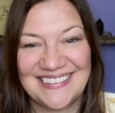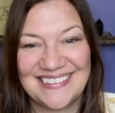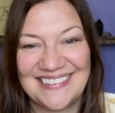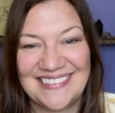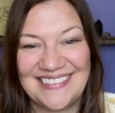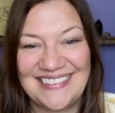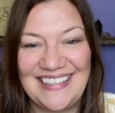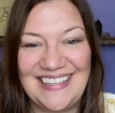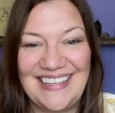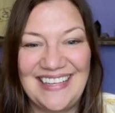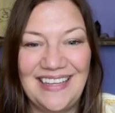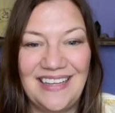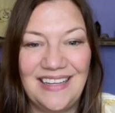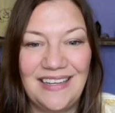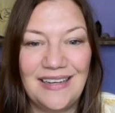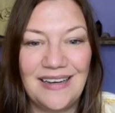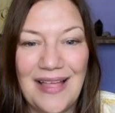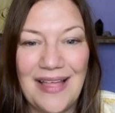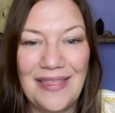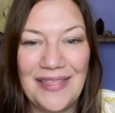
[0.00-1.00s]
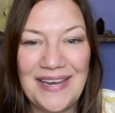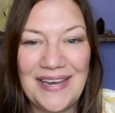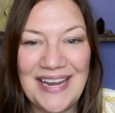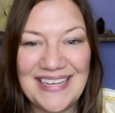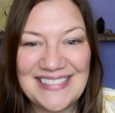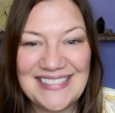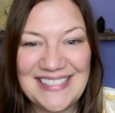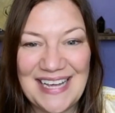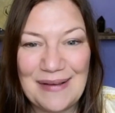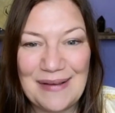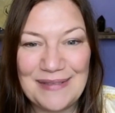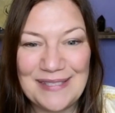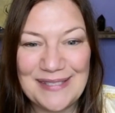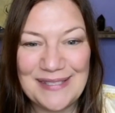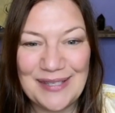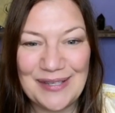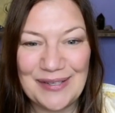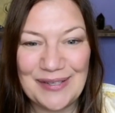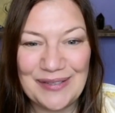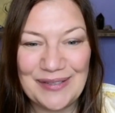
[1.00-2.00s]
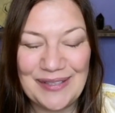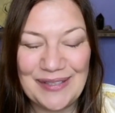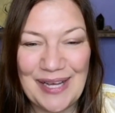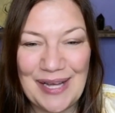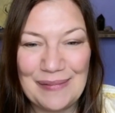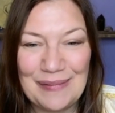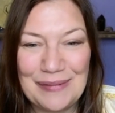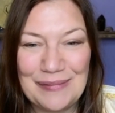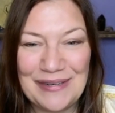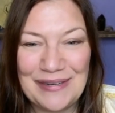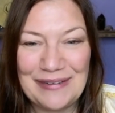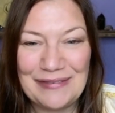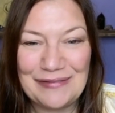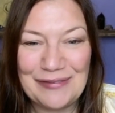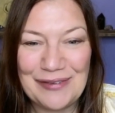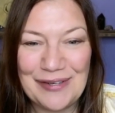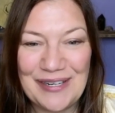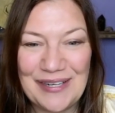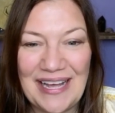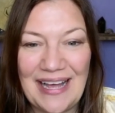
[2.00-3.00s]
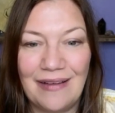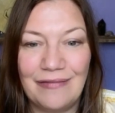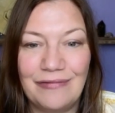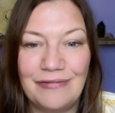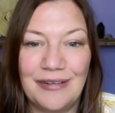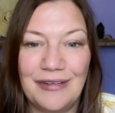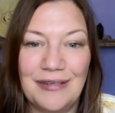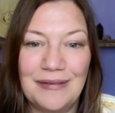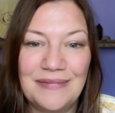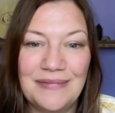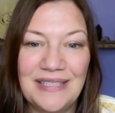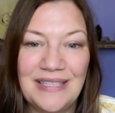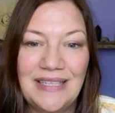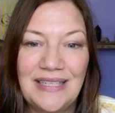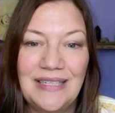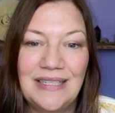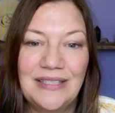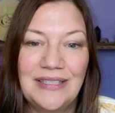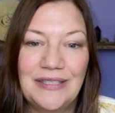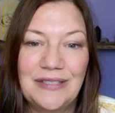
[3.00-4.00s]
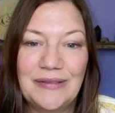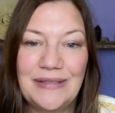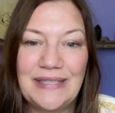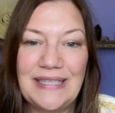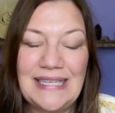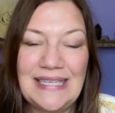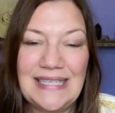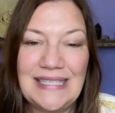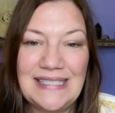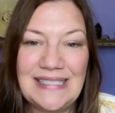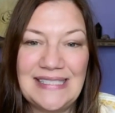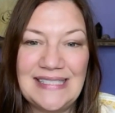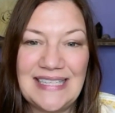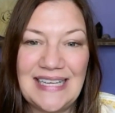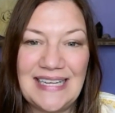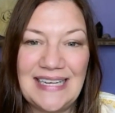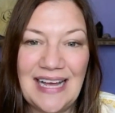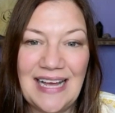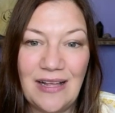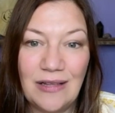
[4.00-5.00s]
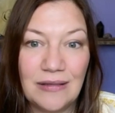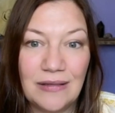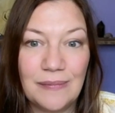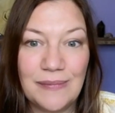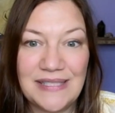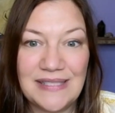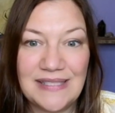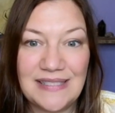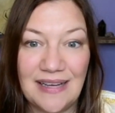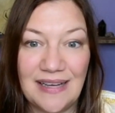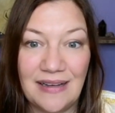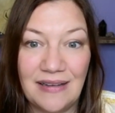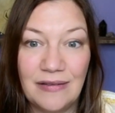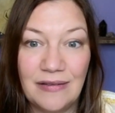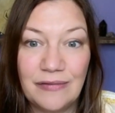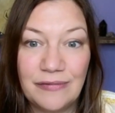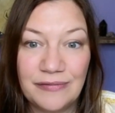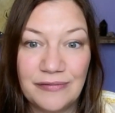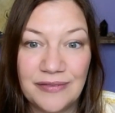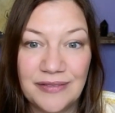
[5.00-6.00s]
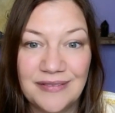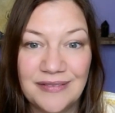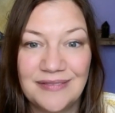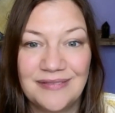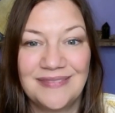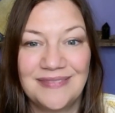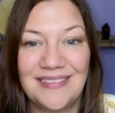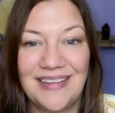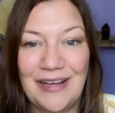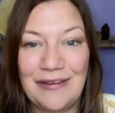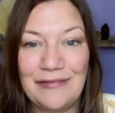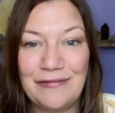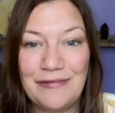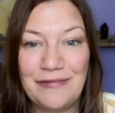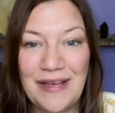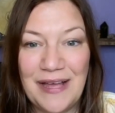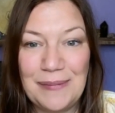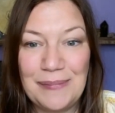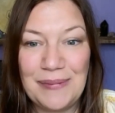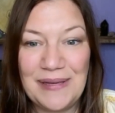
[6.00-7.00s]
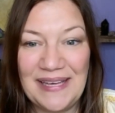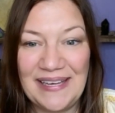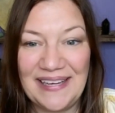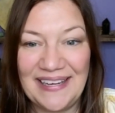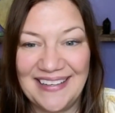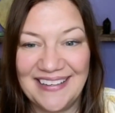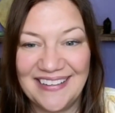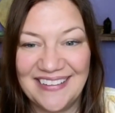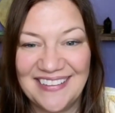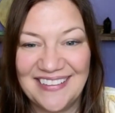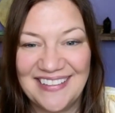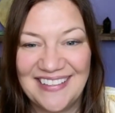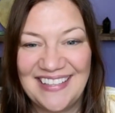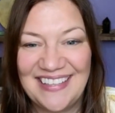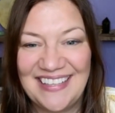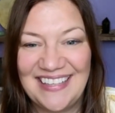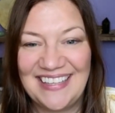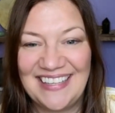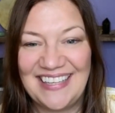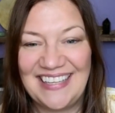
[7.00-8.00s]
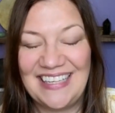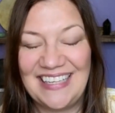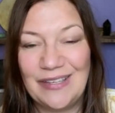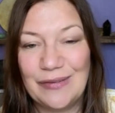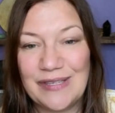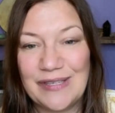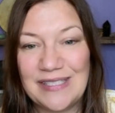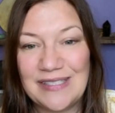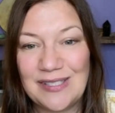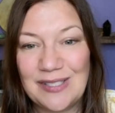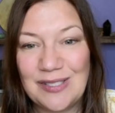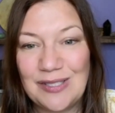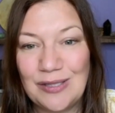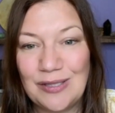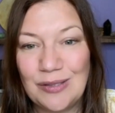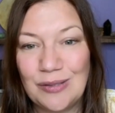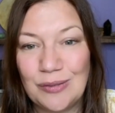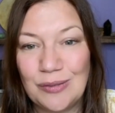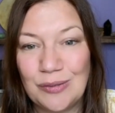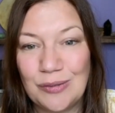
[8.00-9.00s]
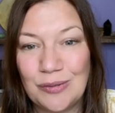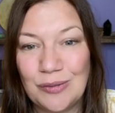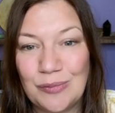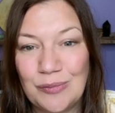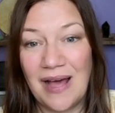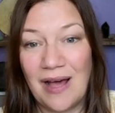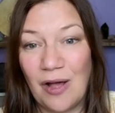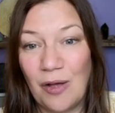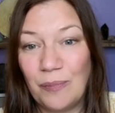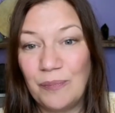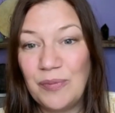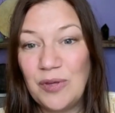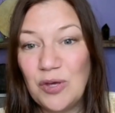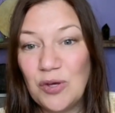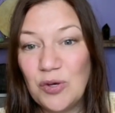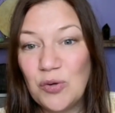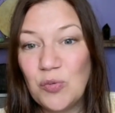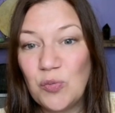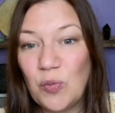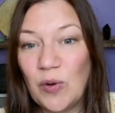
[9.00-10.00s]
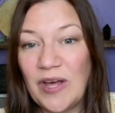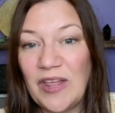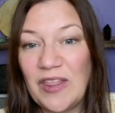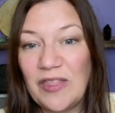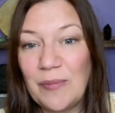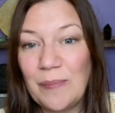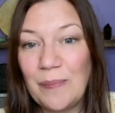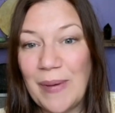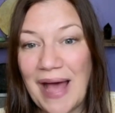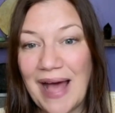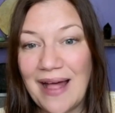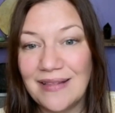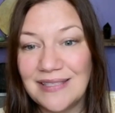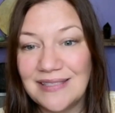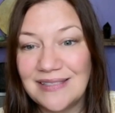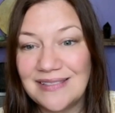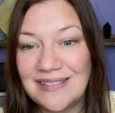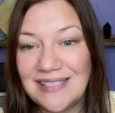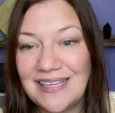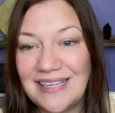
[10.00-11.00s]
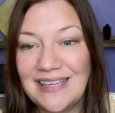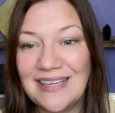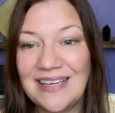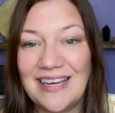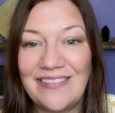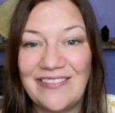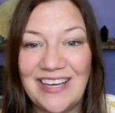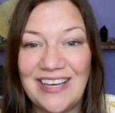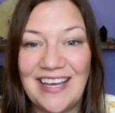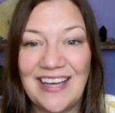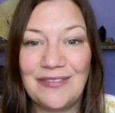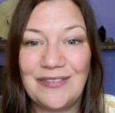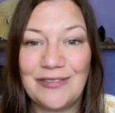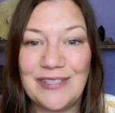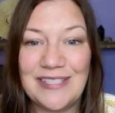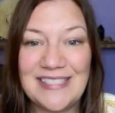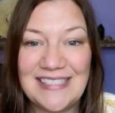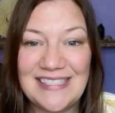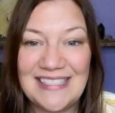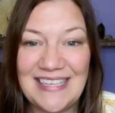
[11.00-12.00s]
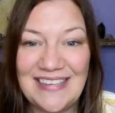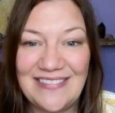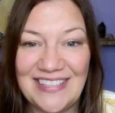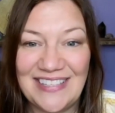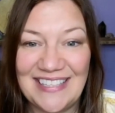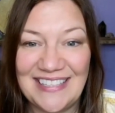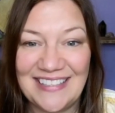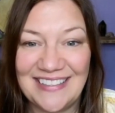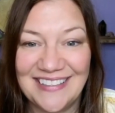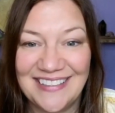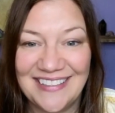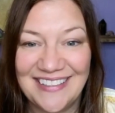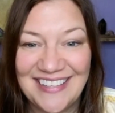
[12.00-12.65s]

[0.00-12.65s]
In the next episode, I'll be bringing forward Ephraim, who is an alchemist elf, a fae being, and he wants to help you with balancing, giving, and receiving.